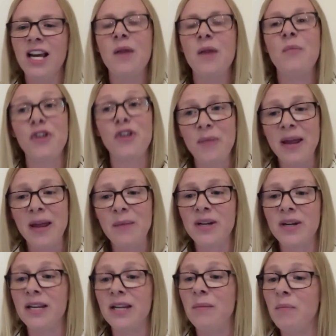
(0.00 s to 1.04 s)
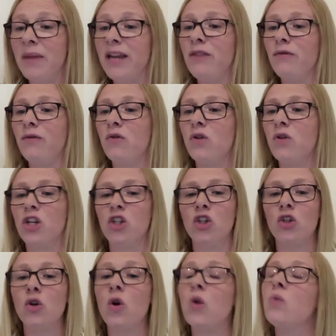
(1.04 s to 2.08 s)
But remember, your main focus
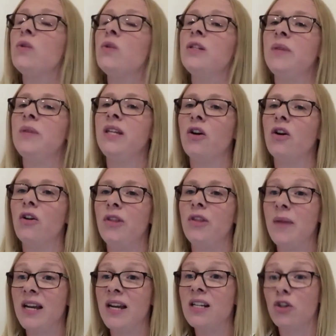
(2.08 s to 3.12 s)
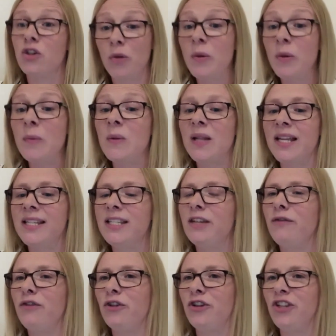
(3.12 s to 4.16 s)
should always be on the person or people
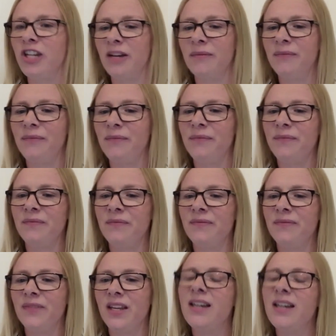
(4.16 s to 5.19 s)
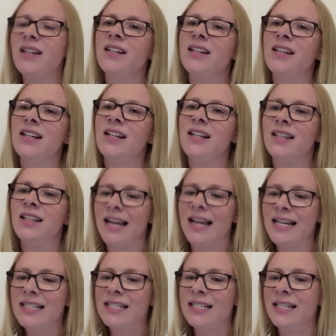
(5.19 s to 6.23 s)
interviewing you.
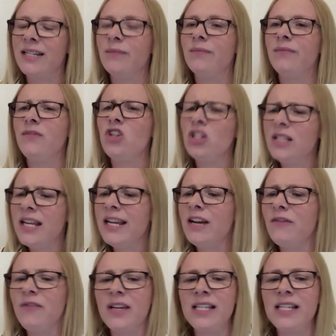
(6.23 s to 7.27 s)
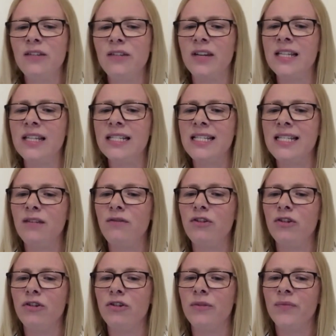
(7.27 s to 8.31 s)
Lastly, just like a face-to-face
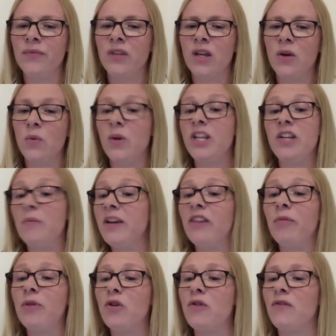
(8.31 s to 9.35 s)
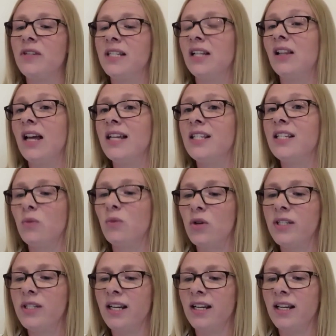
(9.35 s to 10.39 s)
interview, where you may have been offered a glass of
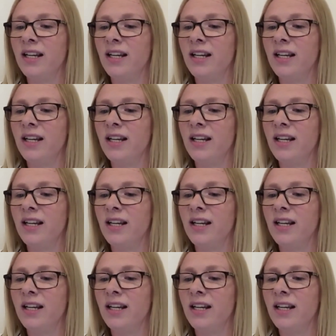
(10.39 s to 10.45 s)
water,